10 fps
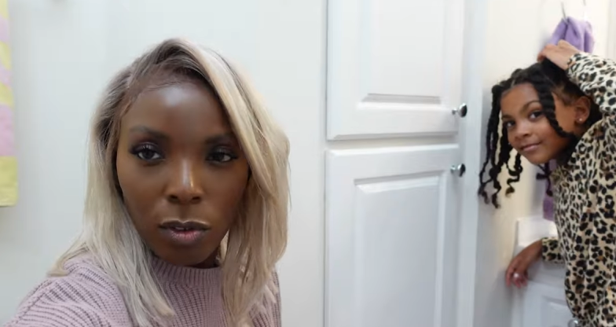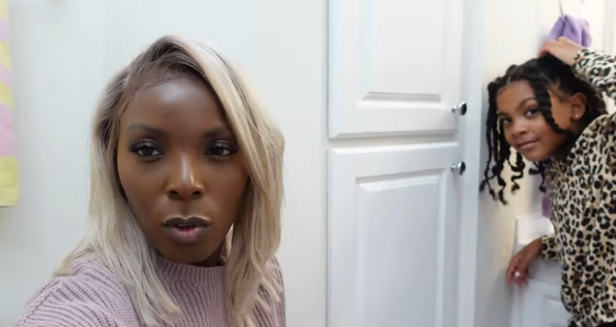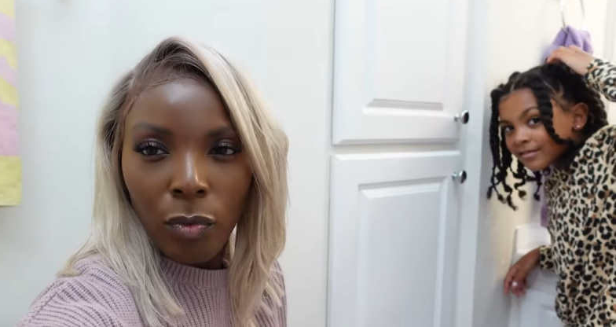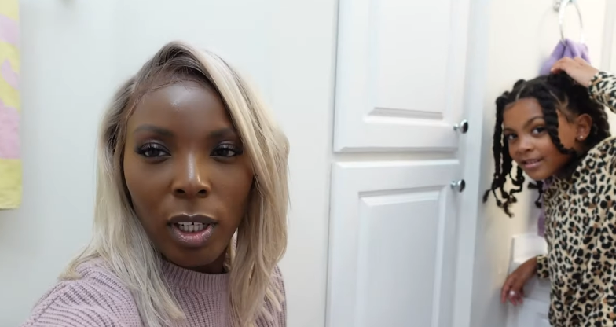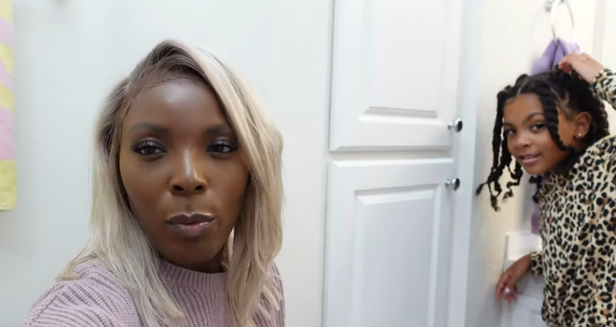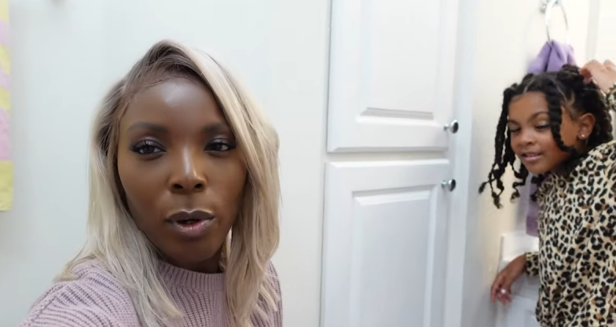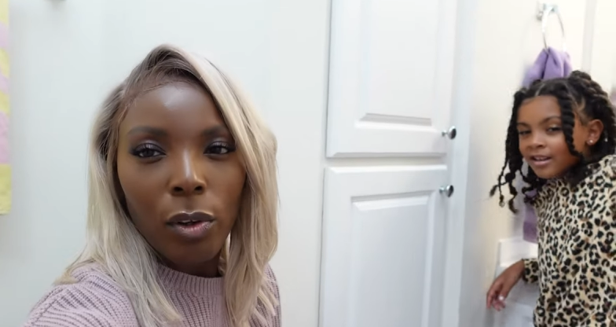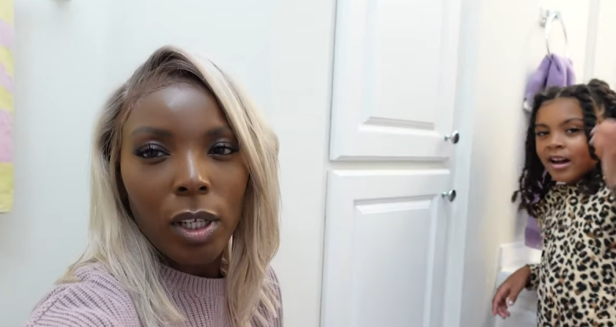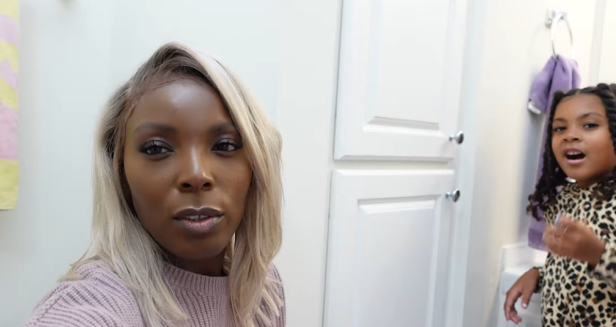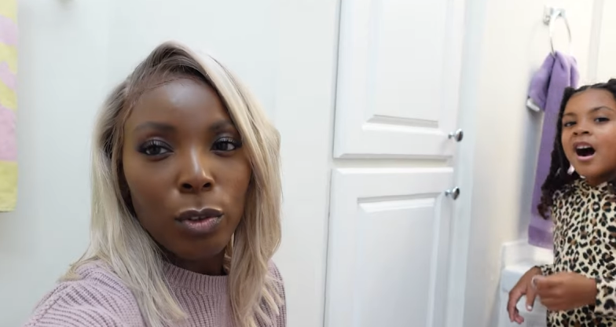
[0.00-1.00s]
Speaker 1: So really we're
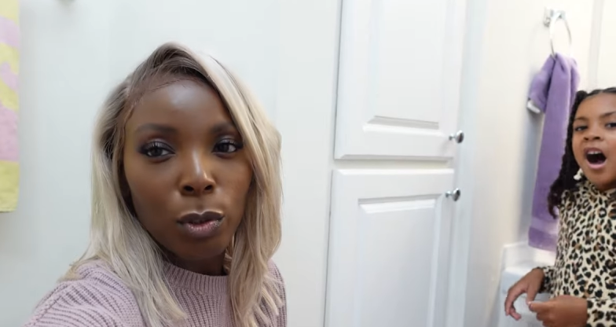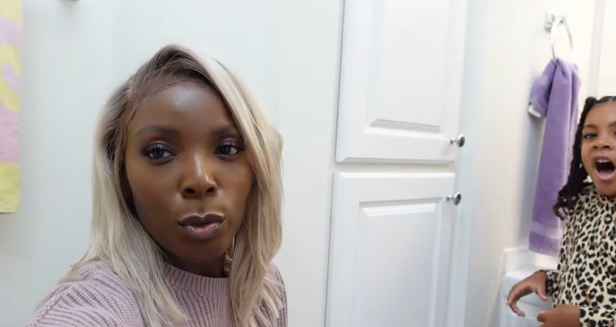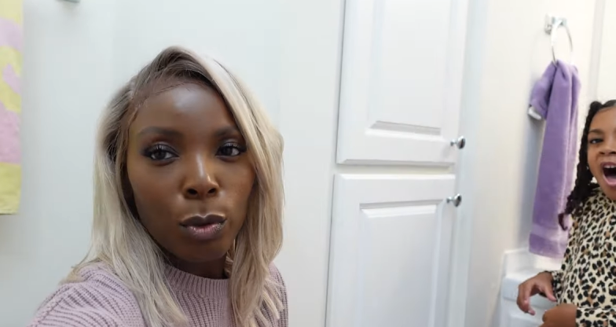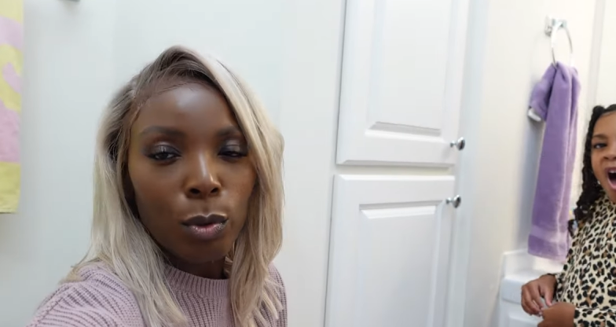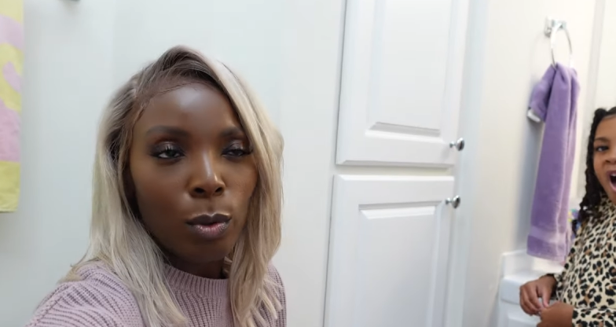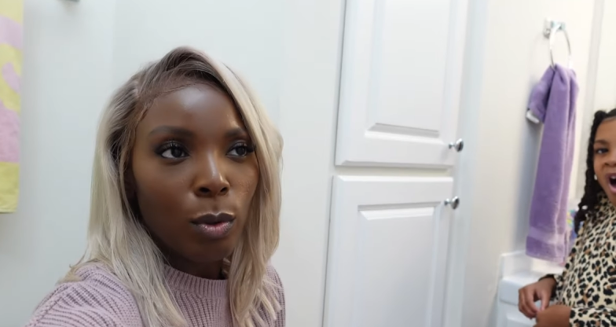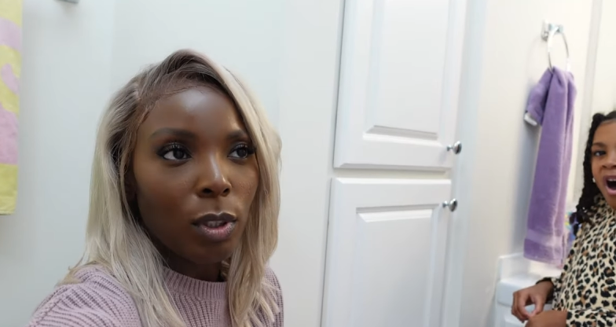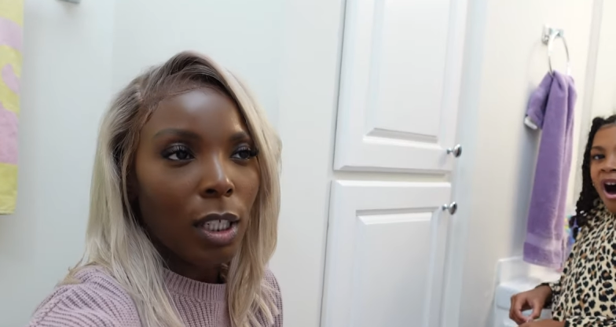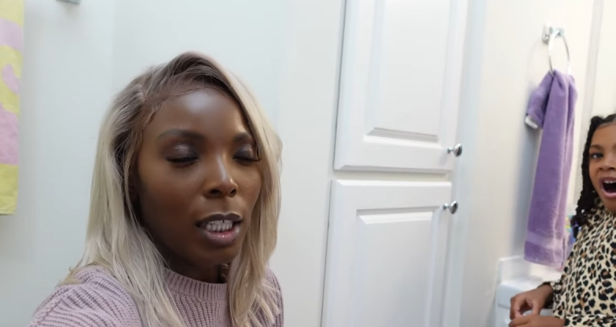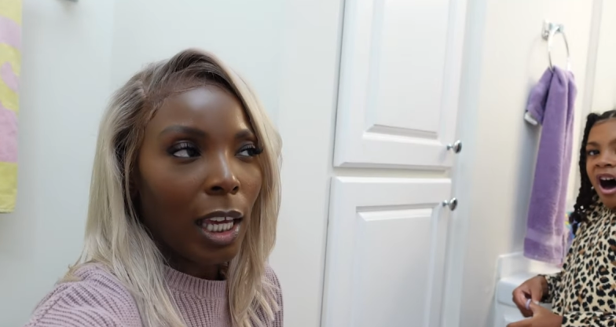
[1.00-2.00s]
looking to
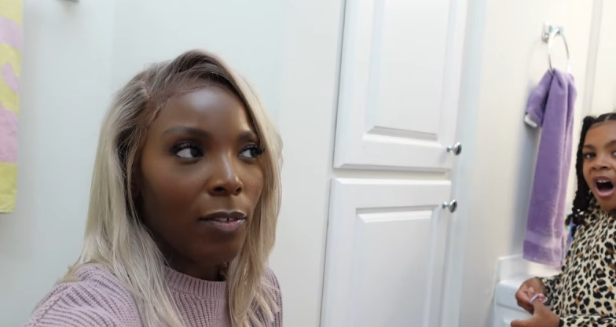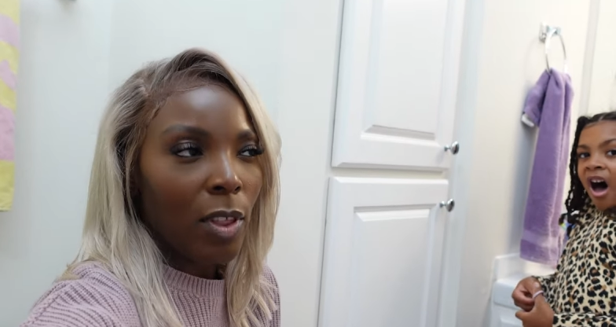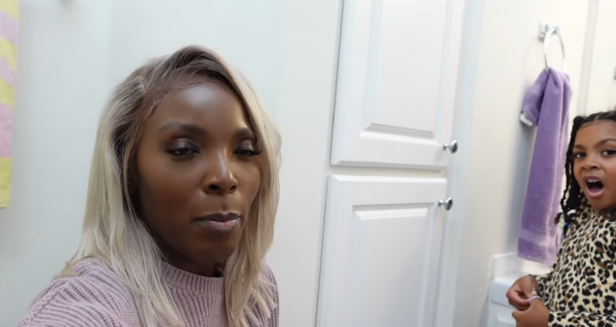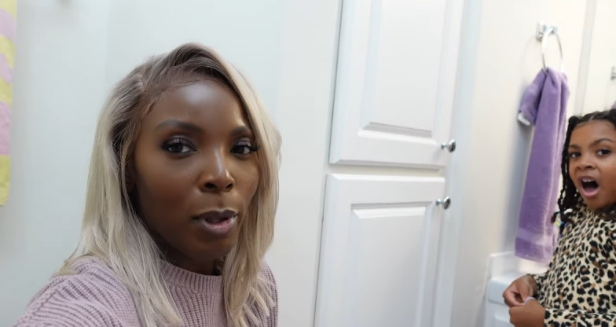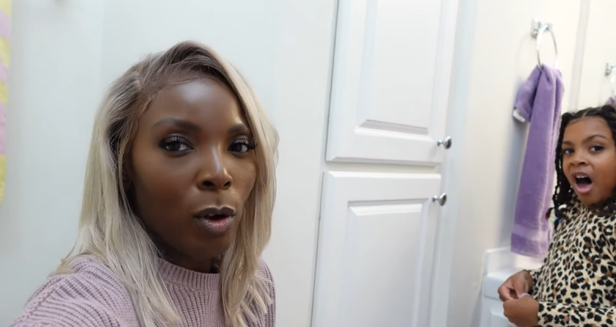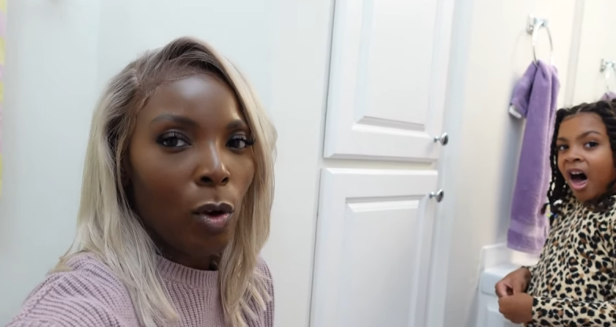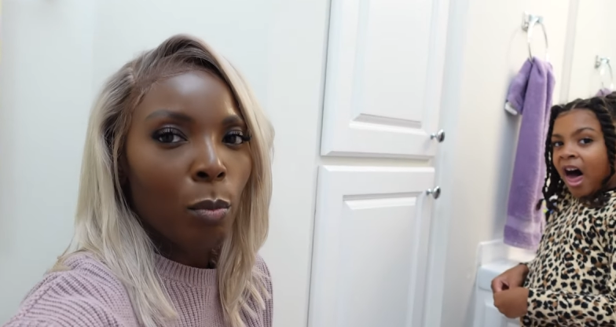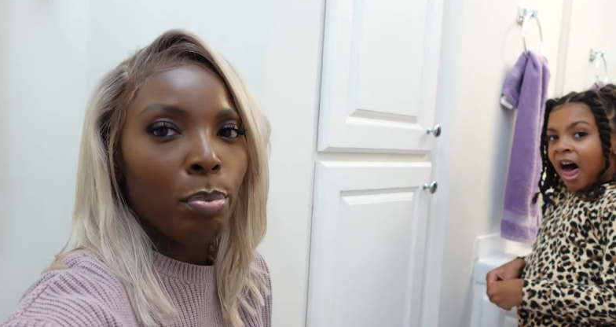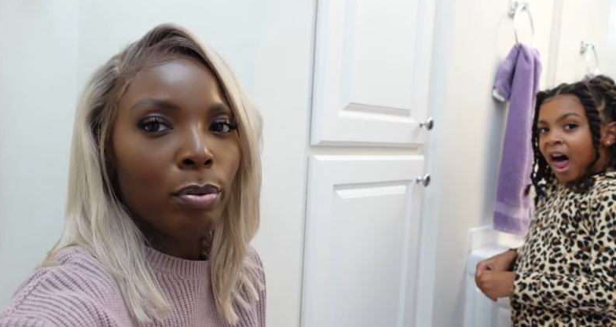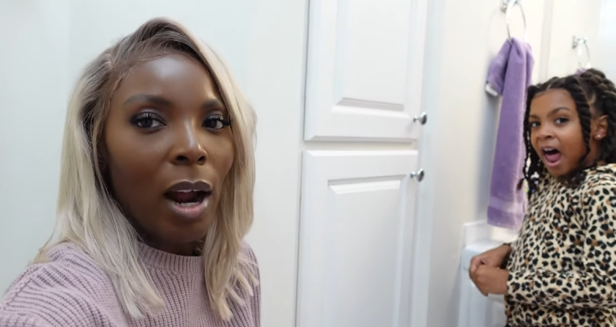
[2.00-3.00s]
give them their
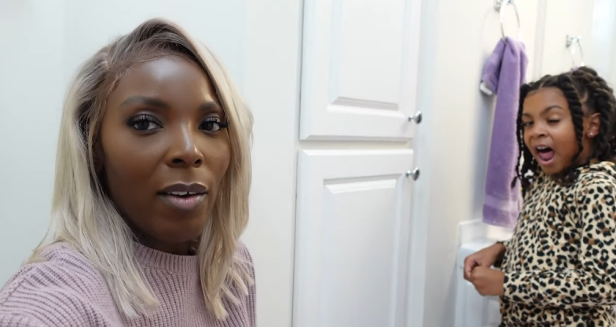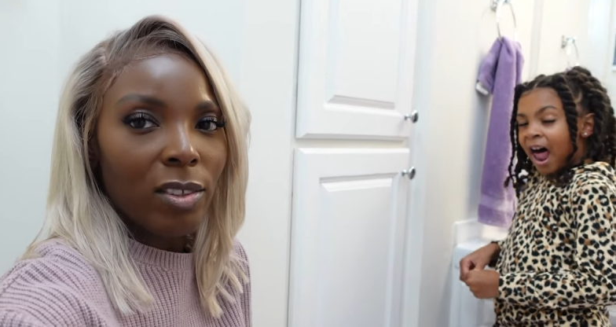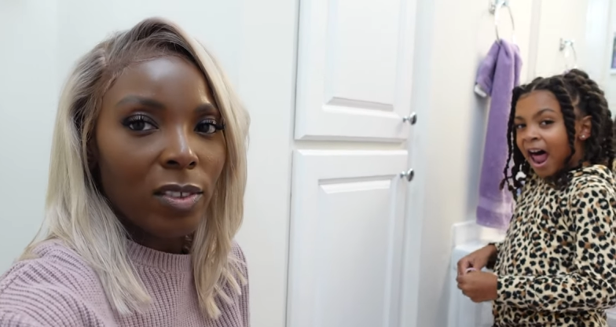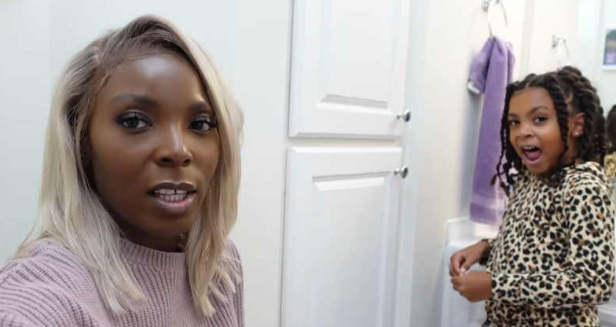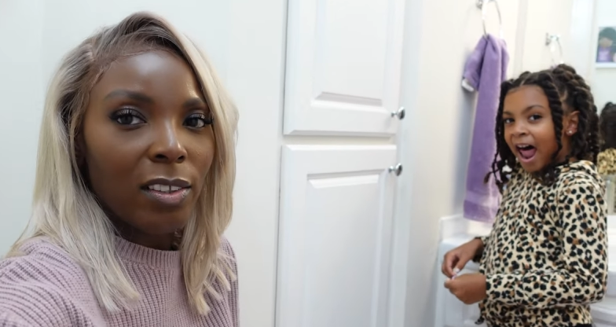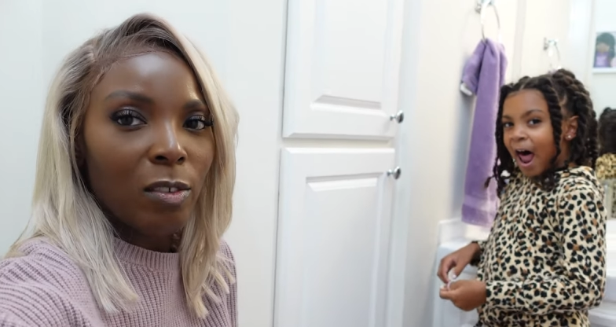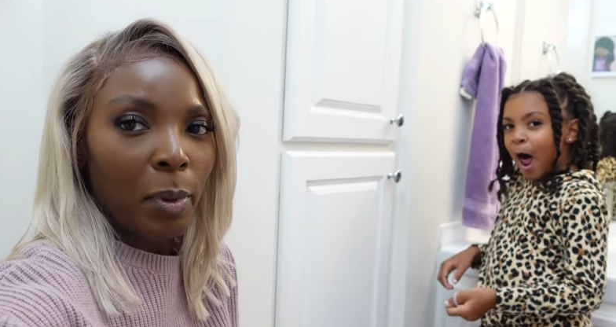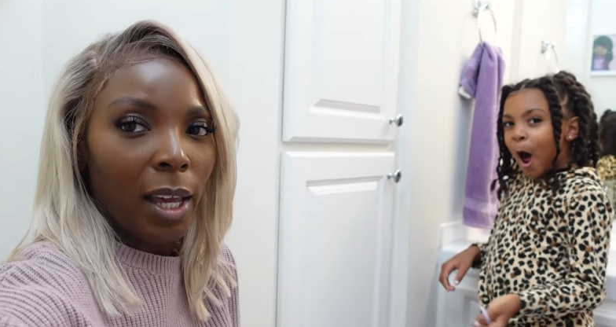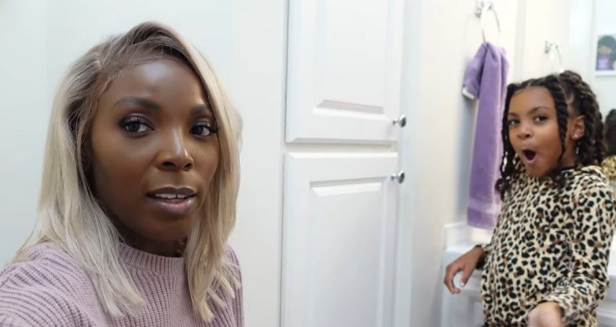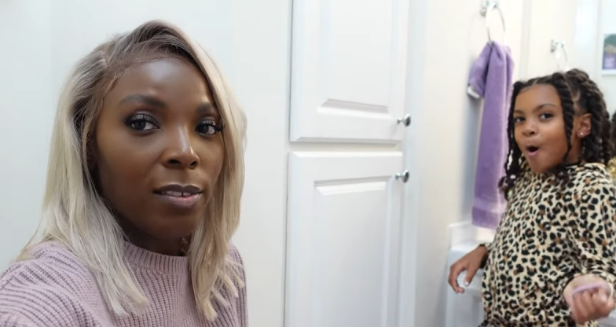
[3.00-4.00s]
own privacy and
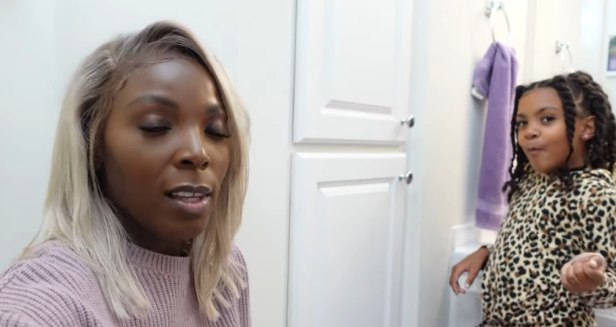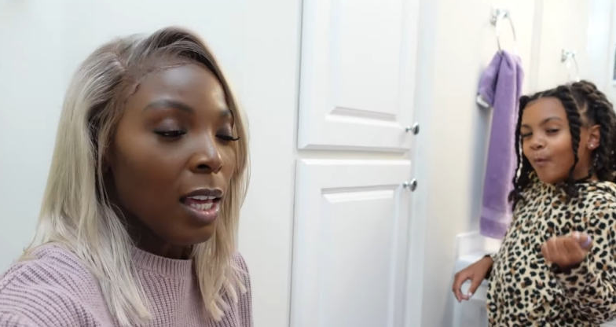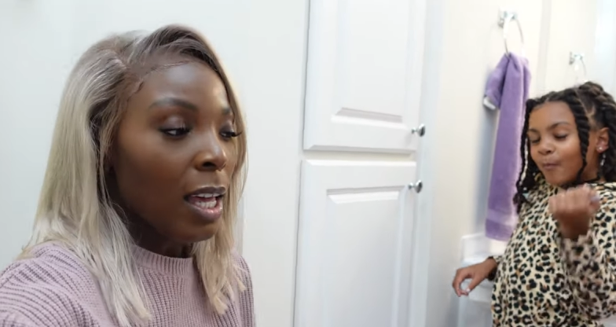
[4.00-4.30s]
space.